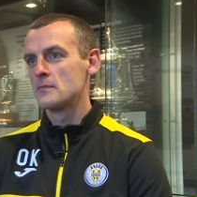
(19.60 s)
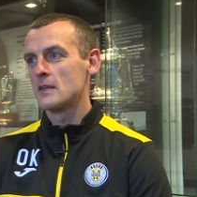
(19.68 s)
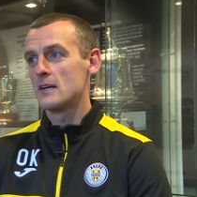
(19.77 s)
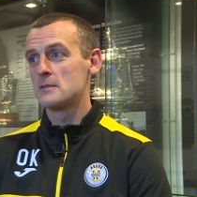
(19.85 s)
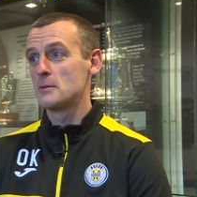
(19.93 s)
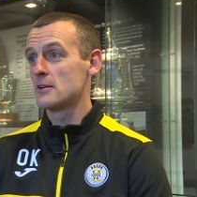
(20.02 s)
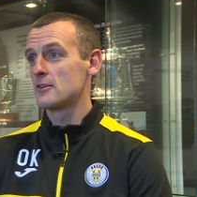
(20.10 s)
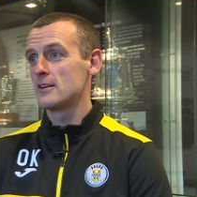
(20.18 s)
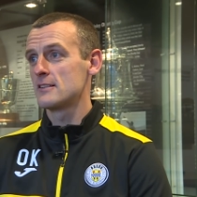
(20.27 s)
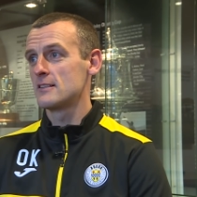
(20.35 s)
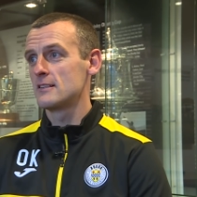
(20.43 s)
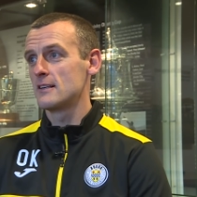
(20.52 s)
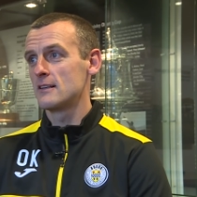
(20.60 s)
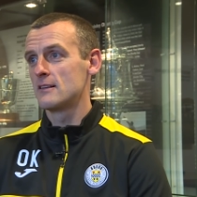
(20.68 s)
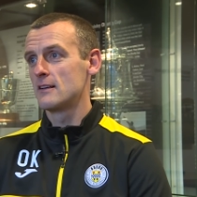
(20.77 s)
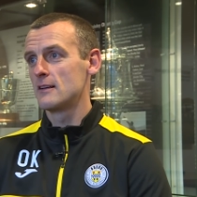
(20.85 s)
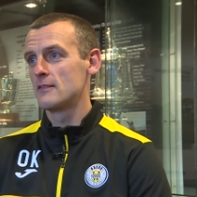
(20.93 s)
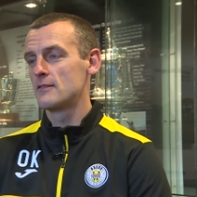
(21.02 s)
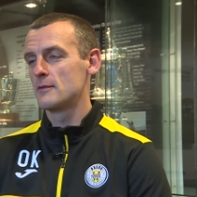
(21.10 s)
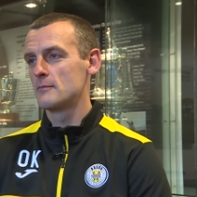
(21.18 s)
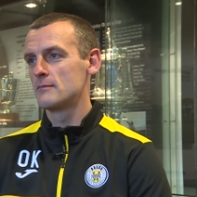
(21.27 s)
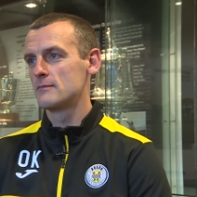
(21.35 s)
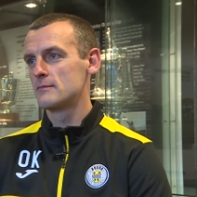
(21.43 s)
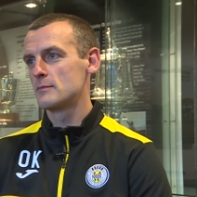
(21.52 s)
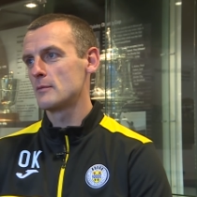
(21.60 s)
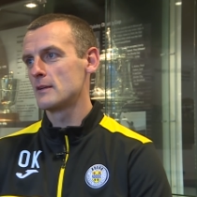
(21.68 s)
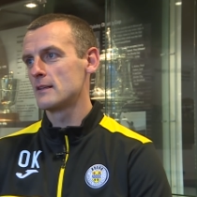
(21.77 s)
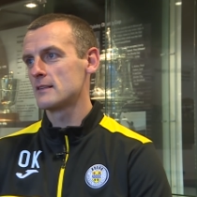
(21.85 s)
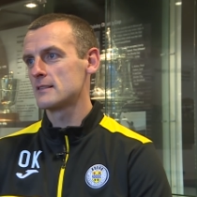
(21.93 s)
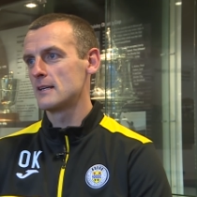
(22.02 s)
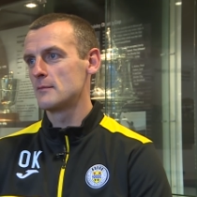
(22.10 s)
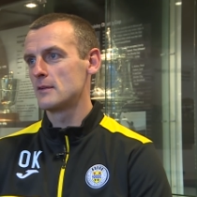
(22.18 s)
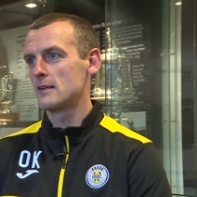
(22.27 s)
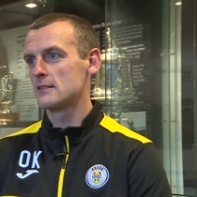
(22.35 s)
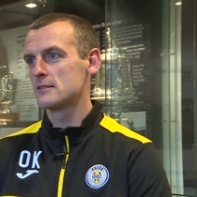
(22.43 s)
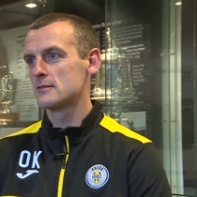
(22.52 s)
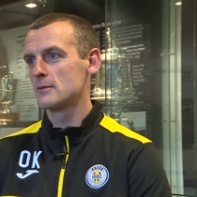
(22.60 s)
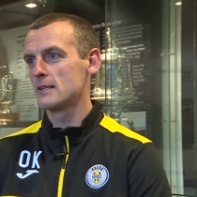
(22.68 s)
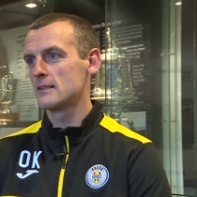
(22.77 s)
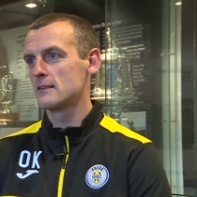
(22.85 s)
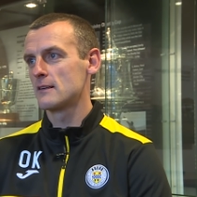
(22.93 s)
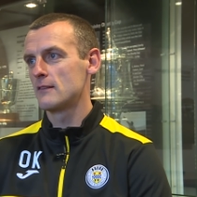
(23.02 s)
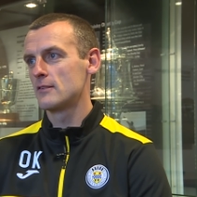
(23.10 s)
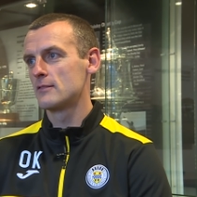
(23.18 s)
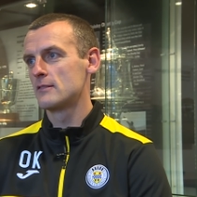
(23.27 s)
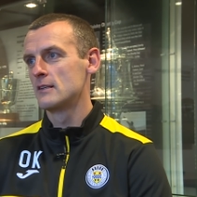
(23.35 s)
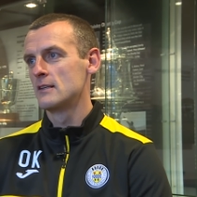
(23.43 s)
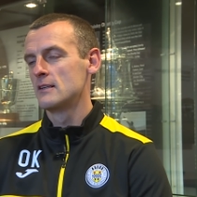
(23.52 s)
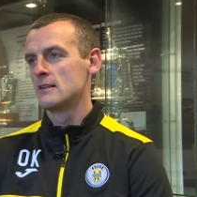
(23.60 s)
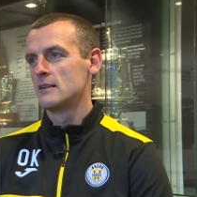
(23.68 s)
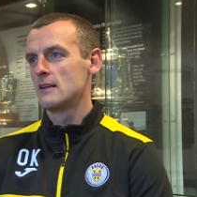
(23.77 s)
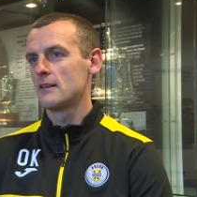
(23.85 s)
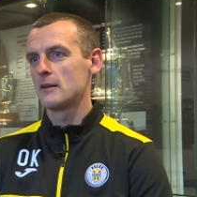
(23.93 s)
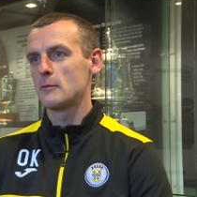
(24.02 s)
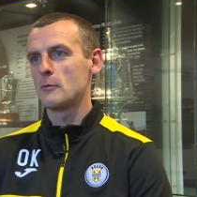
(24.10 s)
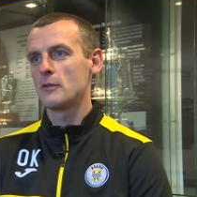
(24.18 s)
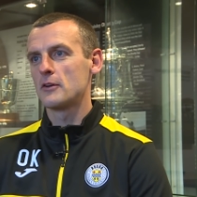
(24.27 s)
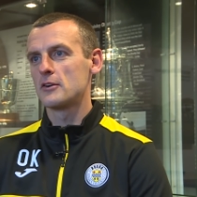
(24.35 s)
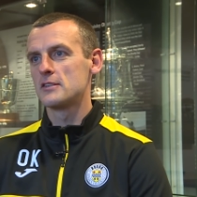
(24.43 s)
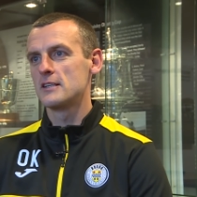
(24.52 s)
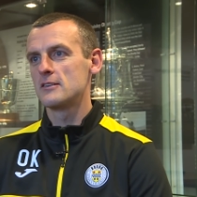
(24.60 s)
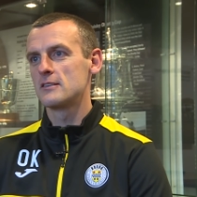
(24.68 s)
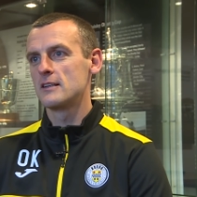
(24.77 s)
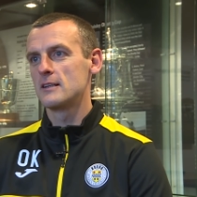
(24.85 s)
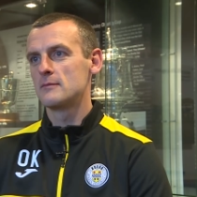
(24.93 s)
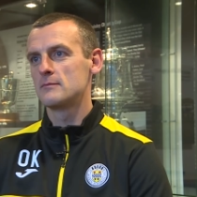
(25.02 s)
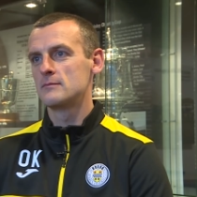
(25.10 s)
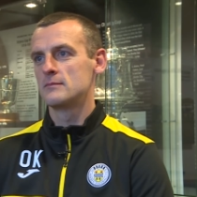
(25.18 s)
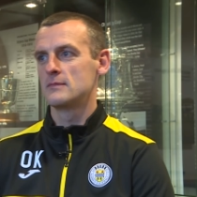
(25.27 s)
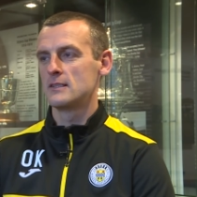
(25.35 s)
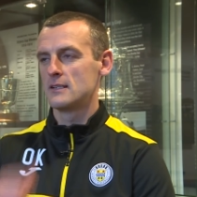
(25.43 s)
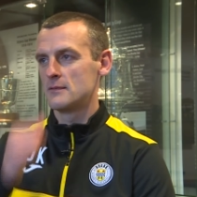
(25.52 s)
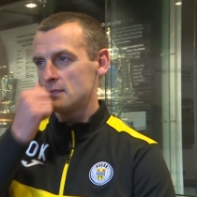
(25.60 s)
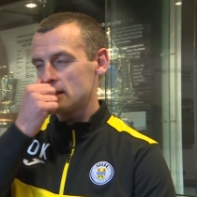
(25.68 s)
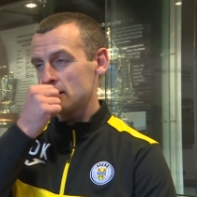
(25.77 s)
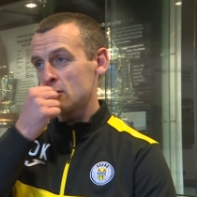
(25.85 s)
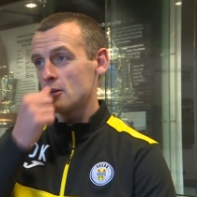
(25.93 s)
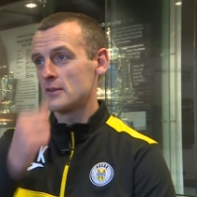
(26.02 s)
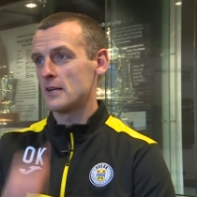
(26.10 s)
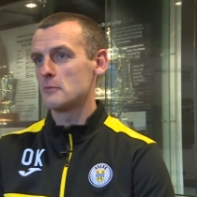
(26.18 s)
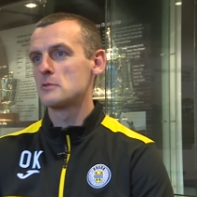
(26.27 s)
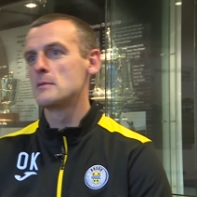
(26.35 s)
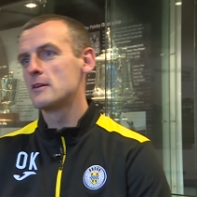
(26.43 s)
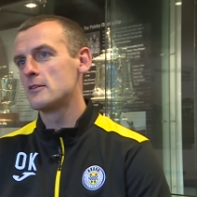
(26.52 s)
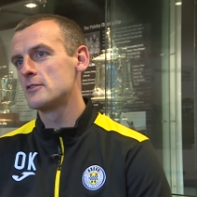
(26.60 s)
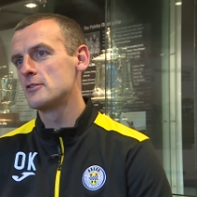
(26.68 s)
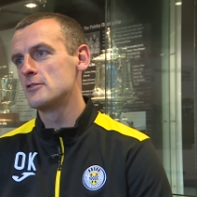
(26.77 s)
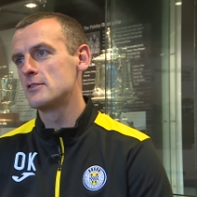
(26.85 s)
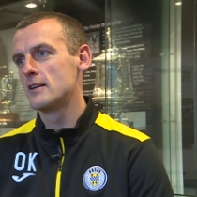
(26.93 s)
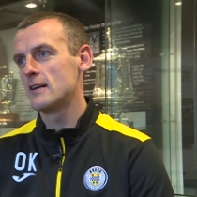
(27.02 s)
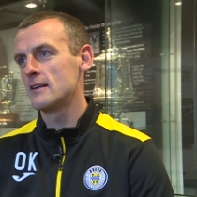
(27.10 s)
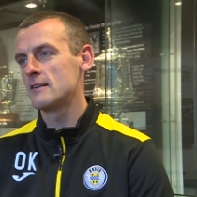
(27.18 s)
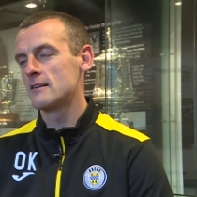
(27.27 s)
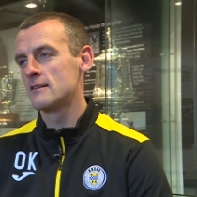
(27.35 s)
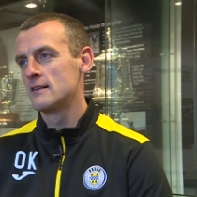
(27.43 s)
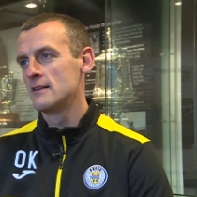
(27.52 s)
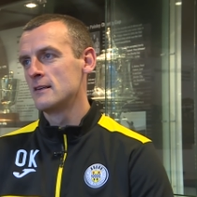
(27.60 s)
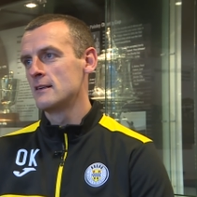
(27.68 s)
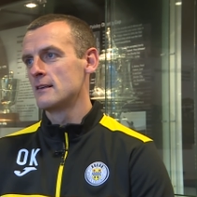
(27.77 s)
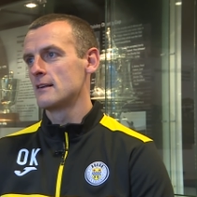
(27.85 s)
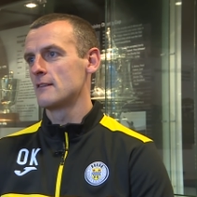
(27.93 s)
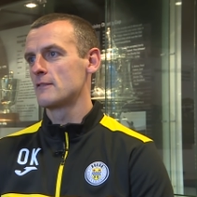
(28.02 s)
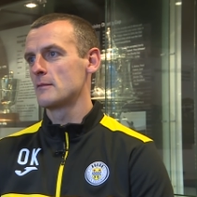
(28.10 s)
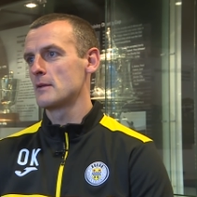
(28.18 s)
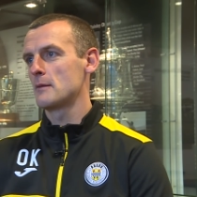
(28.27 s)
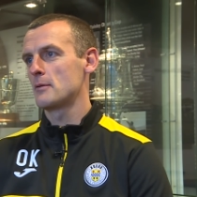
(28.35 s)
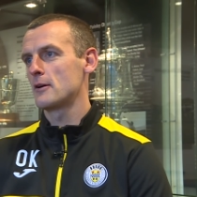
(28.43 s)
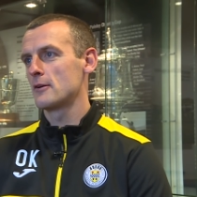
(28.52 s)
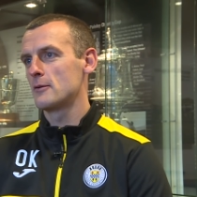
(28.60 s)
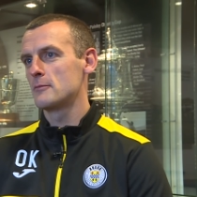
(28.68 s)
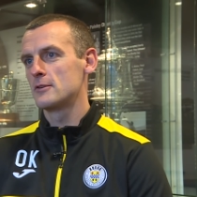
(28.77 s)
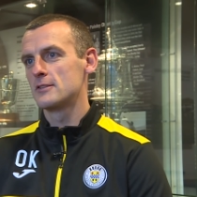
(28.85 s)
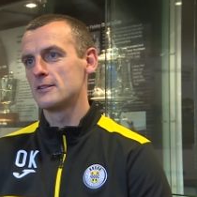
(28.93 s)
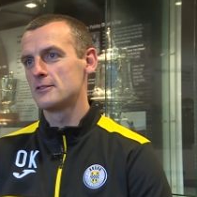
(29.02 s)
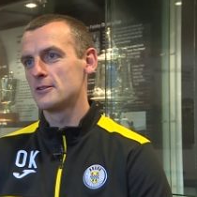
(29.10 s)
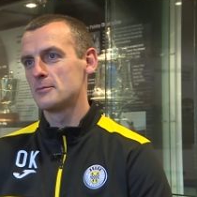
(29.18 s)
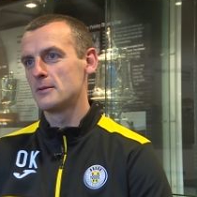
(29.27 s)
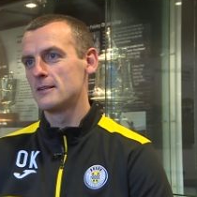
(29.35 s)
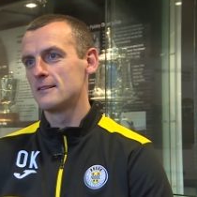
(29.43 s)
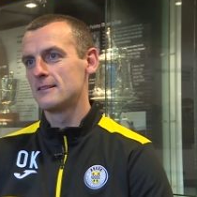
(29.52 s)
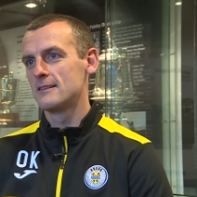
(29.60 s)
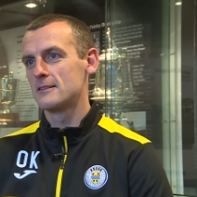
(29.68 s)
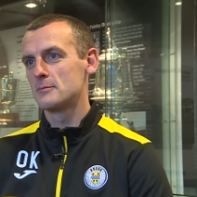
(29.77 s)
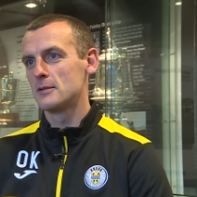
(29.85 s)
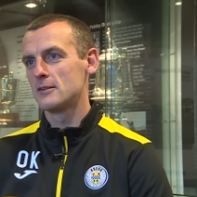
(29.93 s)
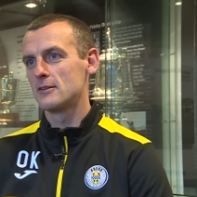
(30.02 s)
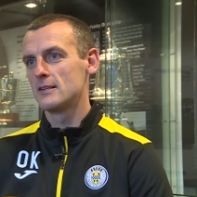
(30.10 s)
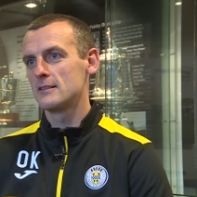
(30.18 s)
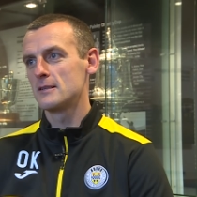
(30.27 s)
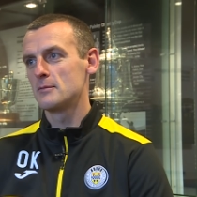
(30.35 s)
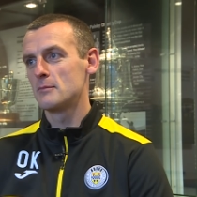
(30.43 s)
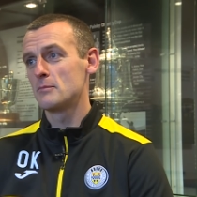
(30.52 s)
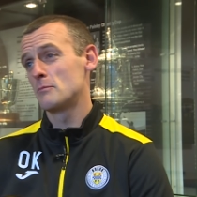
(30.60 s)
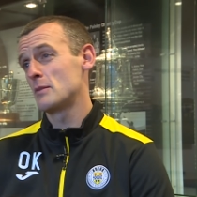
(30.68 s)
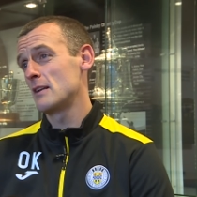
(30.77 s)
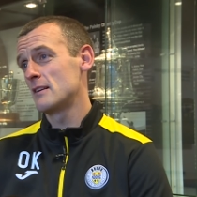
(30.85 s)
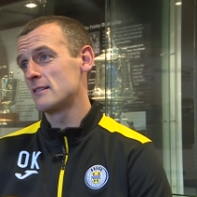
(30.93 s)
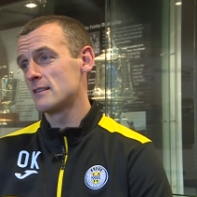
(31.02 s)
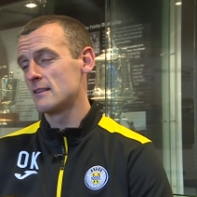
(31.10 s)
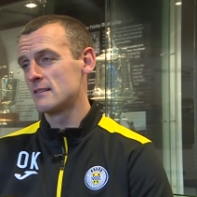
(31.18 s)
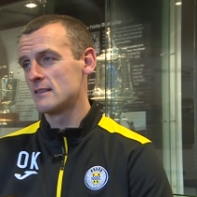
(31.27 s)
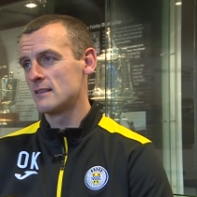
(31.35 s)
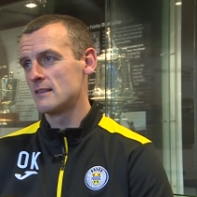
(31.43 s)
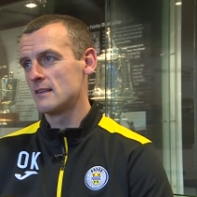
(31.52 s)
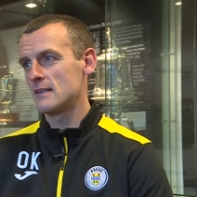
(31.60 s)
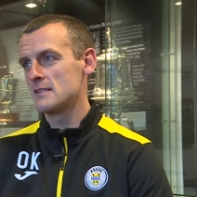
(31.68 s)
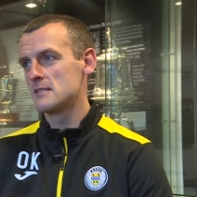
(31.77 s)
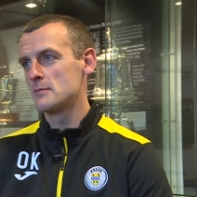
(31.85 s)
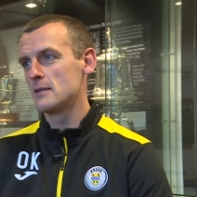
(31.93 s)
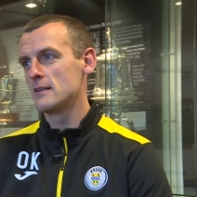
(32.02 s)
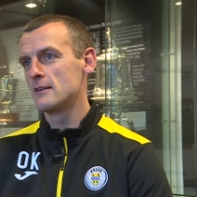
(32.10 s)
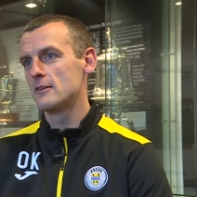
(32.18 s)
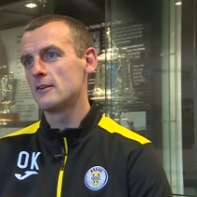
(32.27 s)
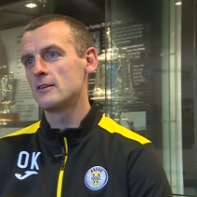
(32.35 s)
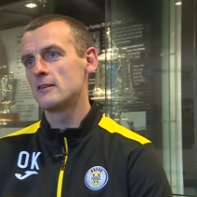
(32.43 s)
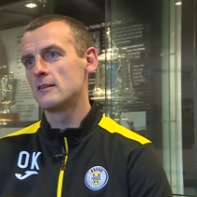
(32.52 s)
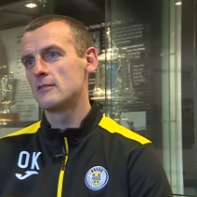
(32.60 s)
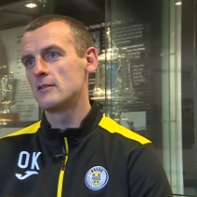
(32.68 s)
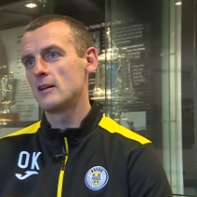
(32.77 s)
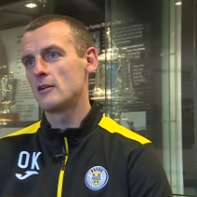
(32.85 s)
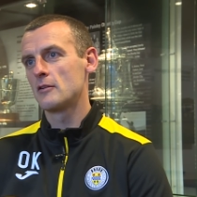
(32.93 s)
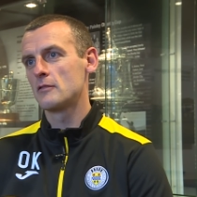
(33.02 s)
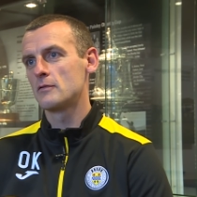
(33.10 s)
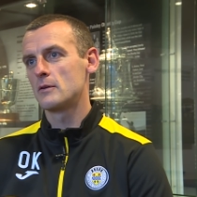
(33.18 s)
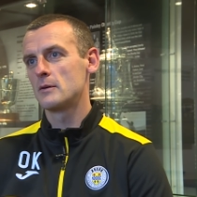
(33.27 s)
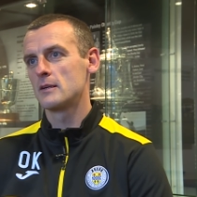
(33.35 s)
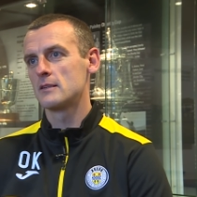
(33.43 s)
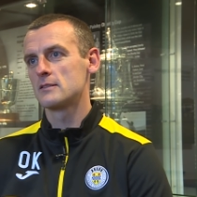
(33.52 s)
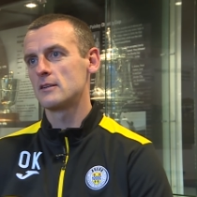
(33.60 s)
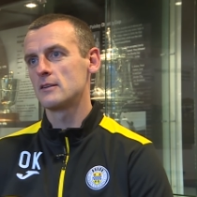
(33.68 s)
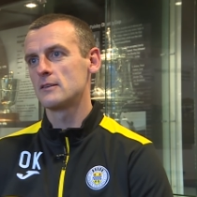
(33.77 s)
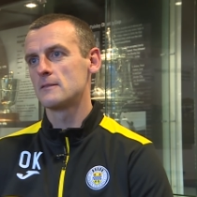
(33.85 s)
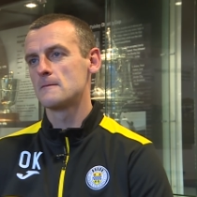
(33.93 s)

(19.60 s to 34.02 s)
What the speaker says: It's been crazy, yeah, from probably this time last week. I think we won the Crusaders game and then the contact was made on the Tuesday night, and from that part onwards it's been crazy. But brilliant and nice to be here now and really looking forward to getting started.